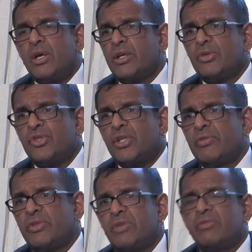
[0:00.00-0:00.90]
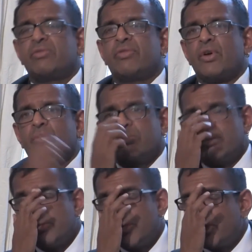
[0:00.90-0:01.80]
Conservatives
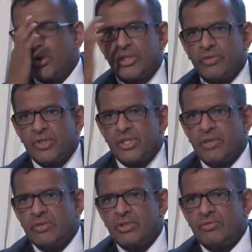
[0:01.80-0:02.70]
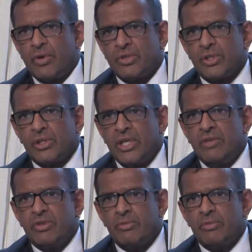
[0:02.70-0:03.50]
vote, the majority of Conservatives vote to leave,